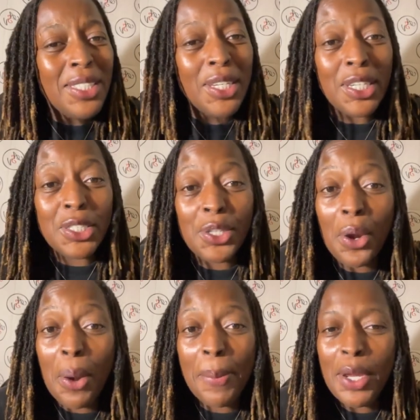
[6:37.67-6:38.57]
to
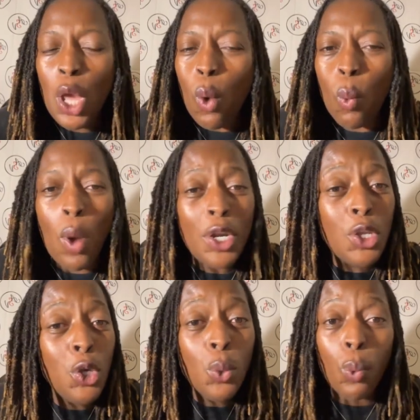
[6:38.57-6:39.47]
determine what
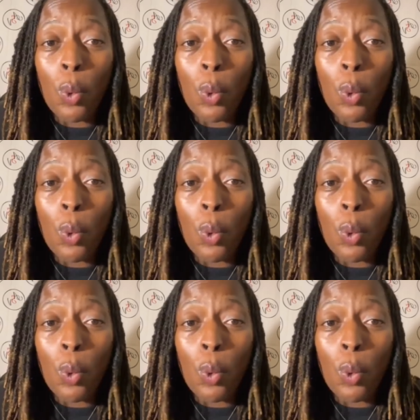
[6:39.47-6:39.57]
you